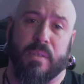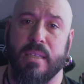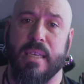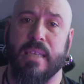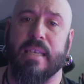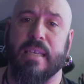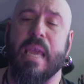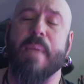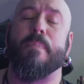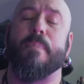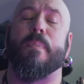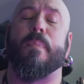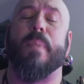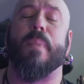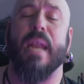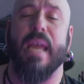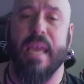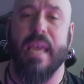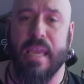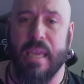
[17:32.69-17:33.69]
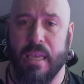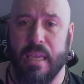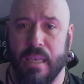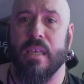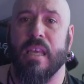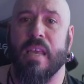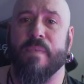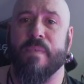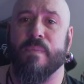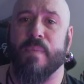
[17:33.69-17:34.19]
Just keep playing,
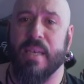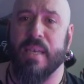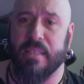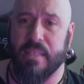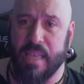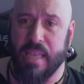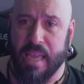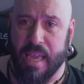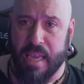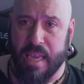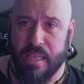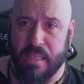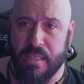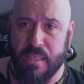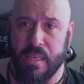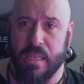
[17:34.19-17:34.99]
investigate,